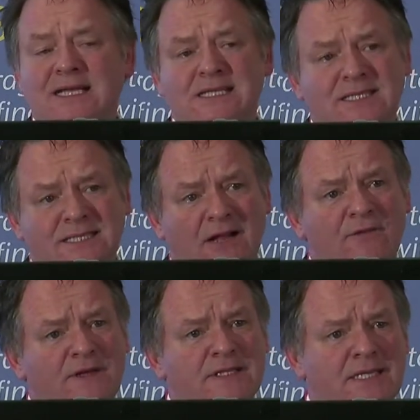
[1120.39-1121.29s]

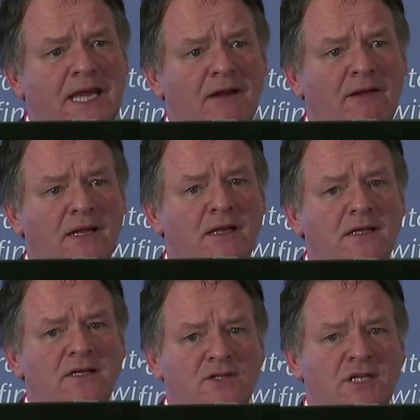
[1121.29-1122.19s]
selfless caring
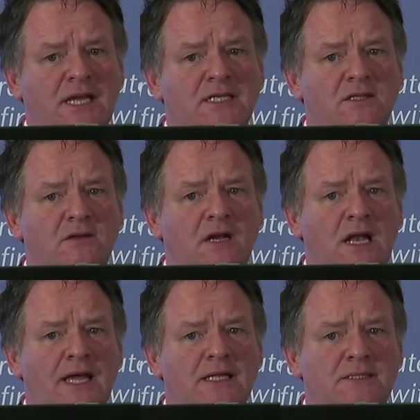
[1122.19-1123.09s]
to get to their
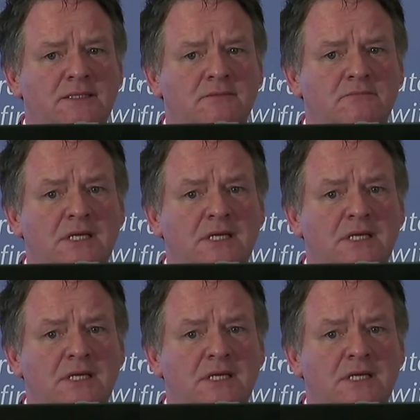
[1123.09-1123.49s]
clients.